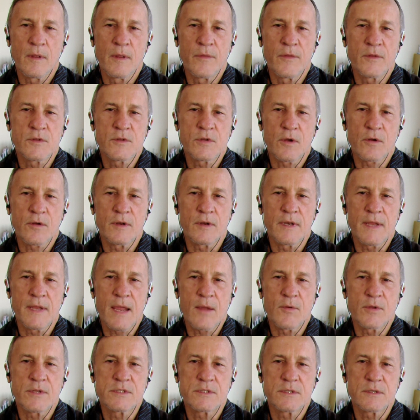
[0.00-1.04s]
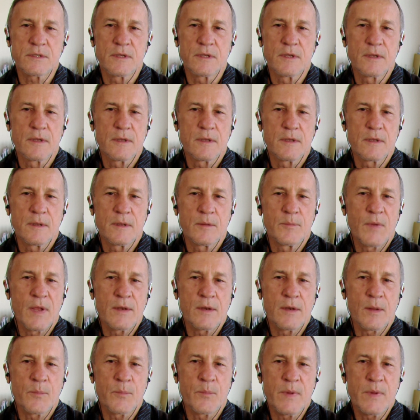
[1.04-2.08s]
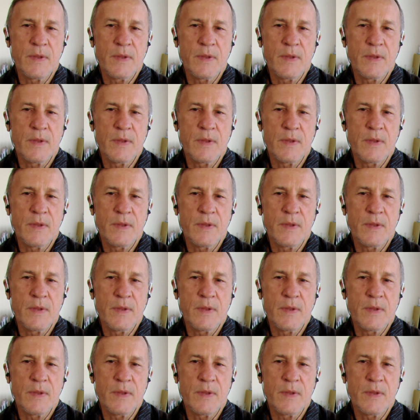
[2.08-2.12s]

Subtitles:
the target language, it might not